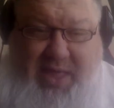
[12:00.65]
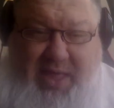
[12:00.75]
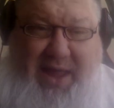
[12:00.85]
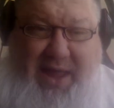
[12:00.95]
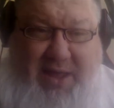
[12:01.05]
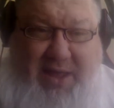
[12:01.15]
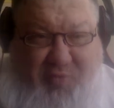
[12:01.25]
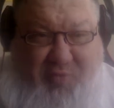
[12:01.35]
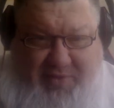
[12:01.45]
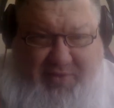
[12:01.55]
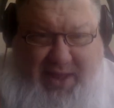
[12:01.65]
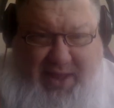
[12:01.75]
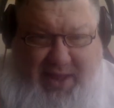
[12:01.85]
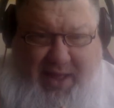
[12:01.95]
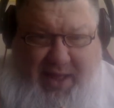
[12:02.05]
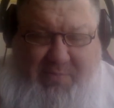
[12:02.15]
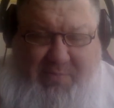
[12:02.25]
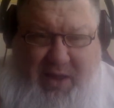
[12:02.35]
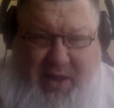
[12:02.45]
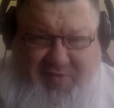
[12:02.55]
And he was one of the
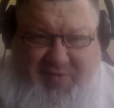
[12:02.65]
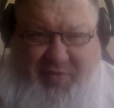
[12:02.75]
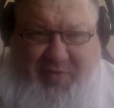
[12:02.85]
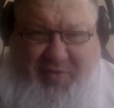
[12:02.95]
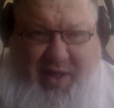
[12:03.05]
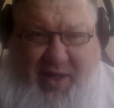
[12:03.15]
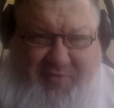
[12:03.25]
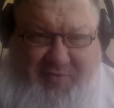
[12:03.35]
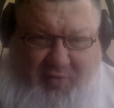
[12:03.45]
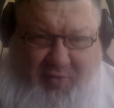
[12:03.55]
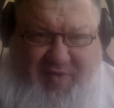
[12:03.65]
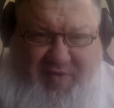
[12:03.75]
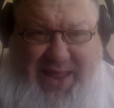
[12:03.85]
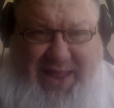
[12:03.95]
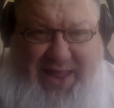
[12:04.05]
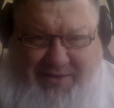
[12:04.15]
Southern officers in that